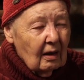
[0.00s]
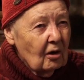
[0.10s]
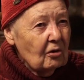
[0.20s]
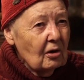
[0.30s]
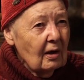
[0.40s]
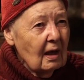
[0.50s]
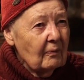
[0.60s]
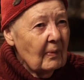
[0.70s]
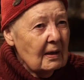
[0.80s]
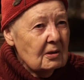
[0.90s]
Kundalini
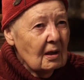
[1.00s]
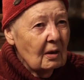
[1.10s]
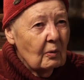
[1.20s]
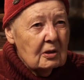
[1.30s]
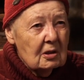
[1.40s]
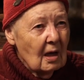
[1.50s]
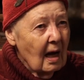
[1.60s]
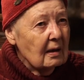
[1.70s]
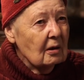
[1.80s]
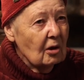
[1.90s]
basically was
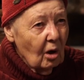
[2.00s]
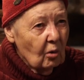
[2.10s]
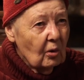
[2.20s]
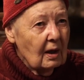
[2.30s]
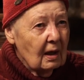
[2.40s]
not known